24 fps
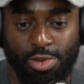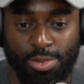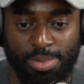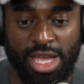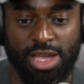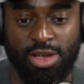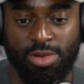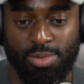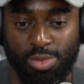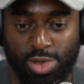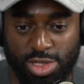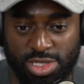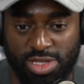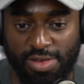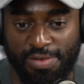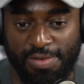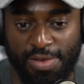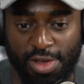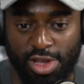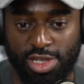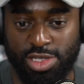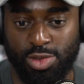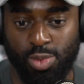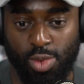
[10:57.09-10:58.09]
Beckham was the
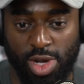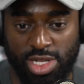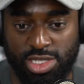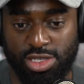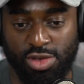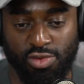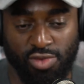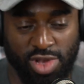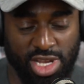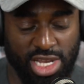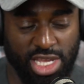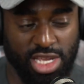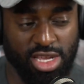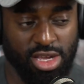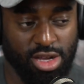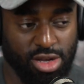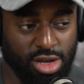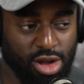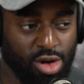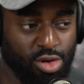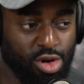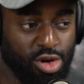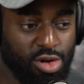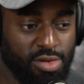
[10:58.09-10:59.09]
first one to really
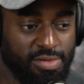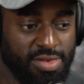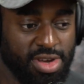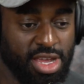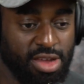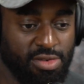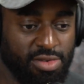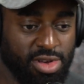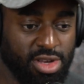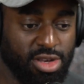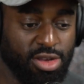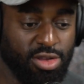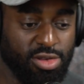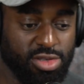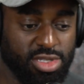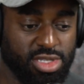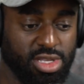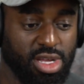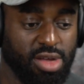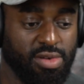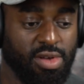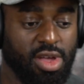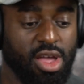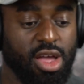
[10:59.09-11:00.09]
go over there and do
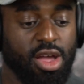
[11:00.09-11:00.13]
so.